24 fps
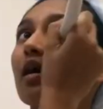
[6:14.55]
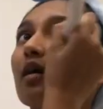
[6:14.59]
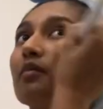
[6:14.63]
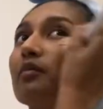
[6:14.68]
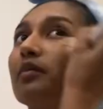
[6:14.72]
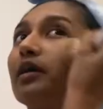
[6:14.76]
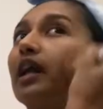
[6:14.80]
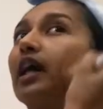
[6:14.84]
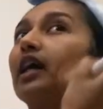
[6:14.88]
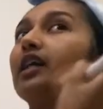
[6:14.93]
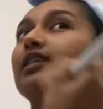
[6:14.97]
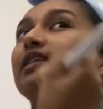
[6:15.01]

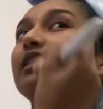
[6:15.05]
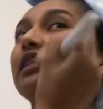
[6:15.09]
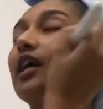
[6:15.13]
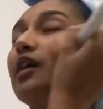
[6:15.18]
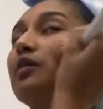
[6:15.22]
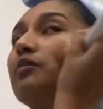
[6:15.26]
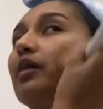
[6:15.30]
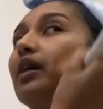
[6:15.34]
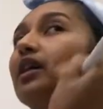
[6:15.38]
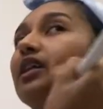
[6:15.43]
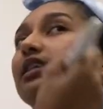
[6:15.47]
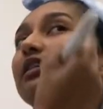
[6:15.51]
But I say
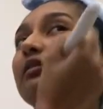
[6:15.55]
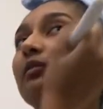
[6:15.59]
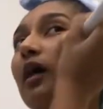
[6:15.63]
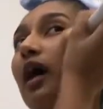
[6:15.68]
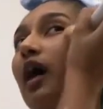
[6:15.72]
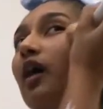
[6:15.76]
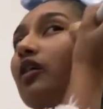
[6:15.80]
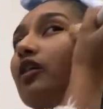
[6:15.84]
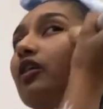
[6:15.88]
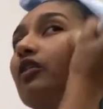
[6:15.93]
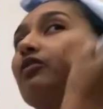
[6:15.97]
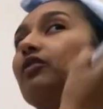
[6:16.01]
base
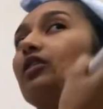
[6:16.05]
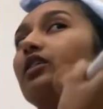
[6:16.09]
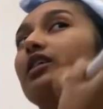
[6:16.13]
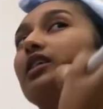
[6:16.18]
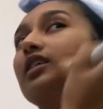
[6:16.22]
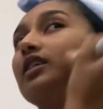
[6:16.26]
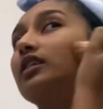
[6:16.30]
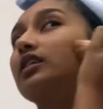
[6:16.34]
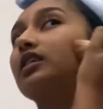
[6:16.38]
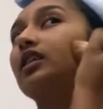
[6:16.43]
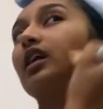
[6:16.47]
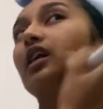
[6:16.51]
powder for this.